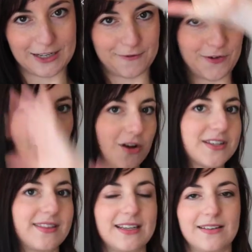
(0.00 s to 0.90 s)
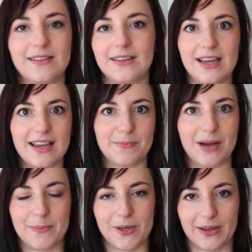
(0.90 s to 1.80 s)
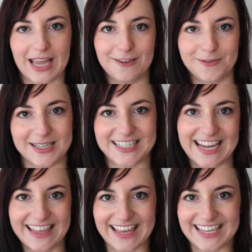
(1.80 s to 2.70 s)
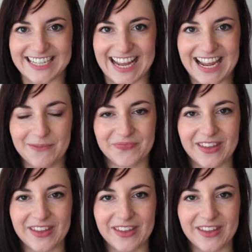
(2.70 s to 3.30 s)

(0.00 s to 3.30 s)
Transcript: If not, then yeah, it might be okay for me to eat that today.